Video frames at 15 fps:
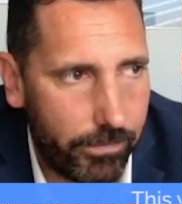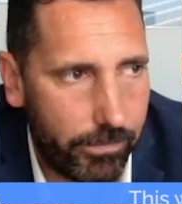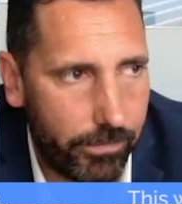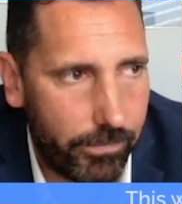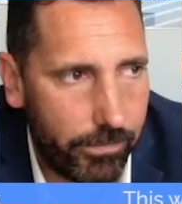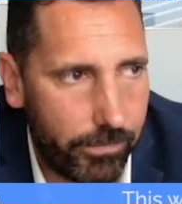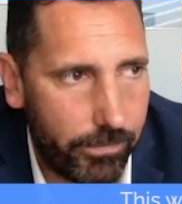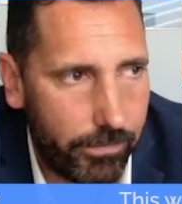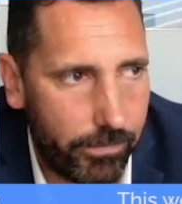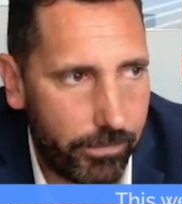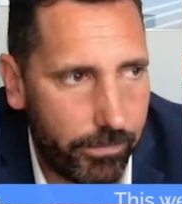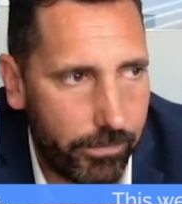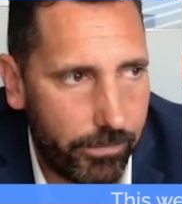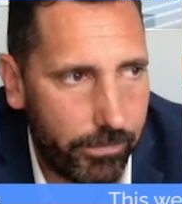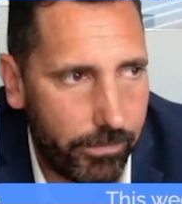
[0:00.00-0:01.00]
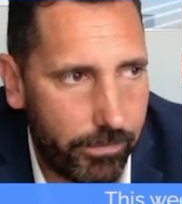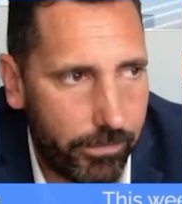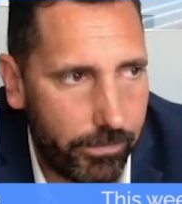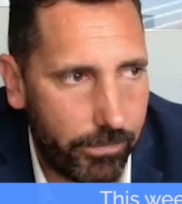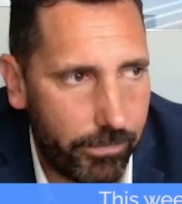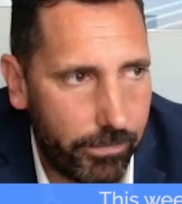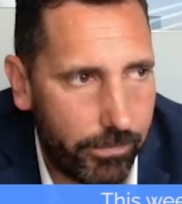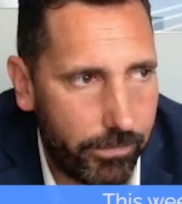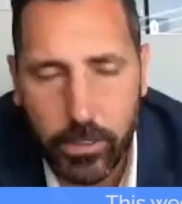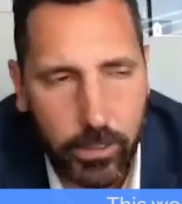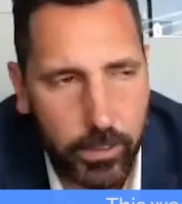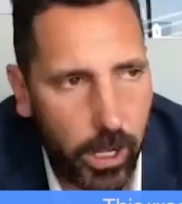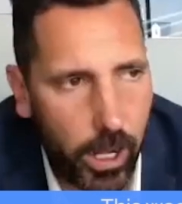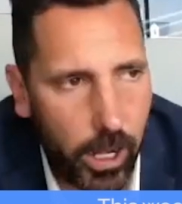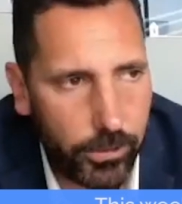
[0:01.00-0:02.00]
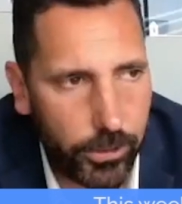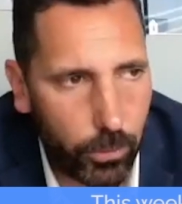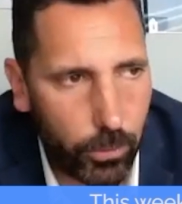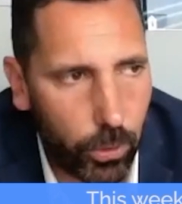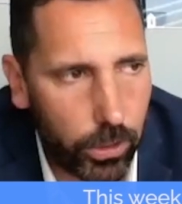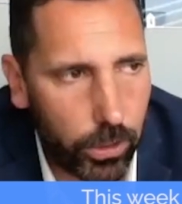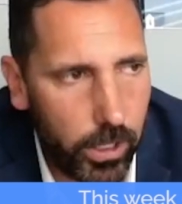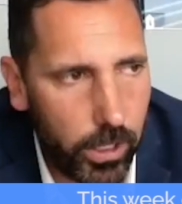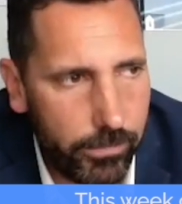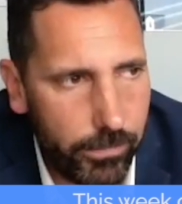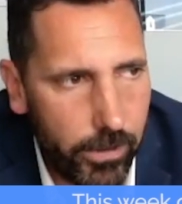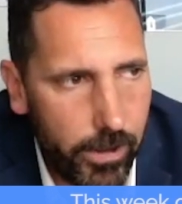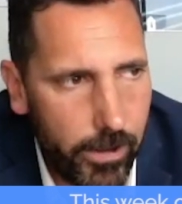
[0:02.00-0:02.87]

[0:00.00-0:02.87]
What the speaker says: outlook on their work life.